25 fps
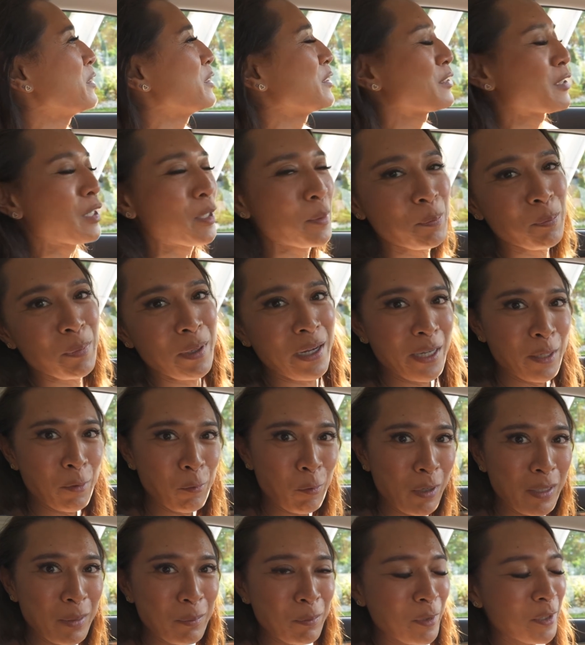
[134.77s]
stop by
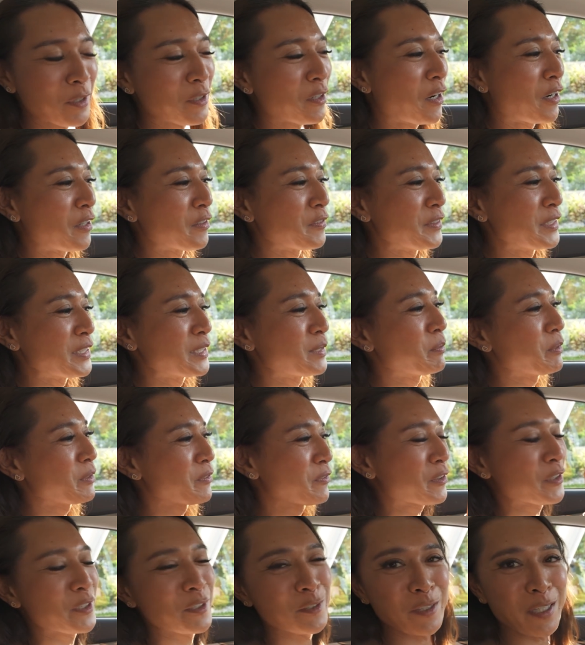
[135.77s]
one more office
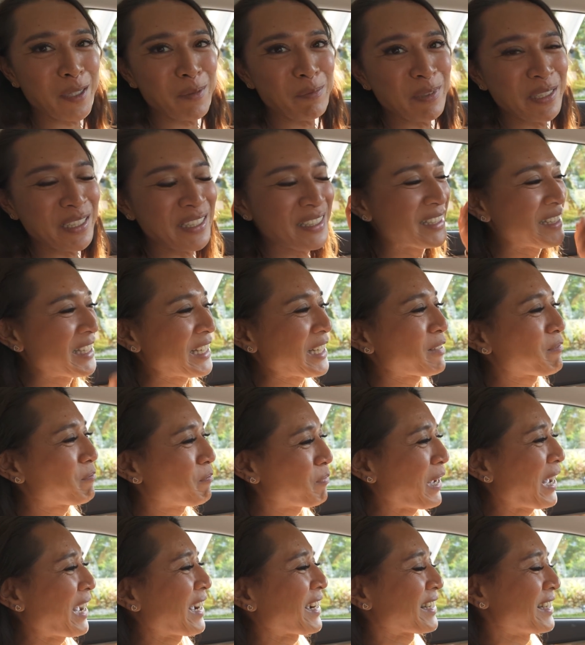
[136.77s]
before dropping Nick
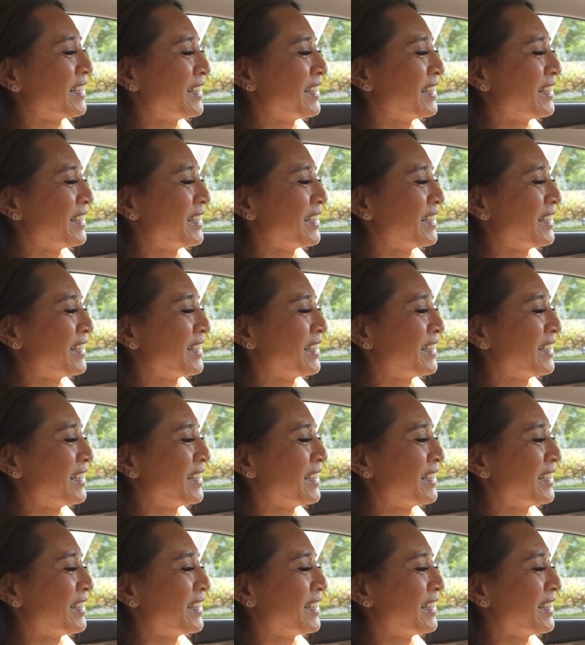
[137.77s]
back.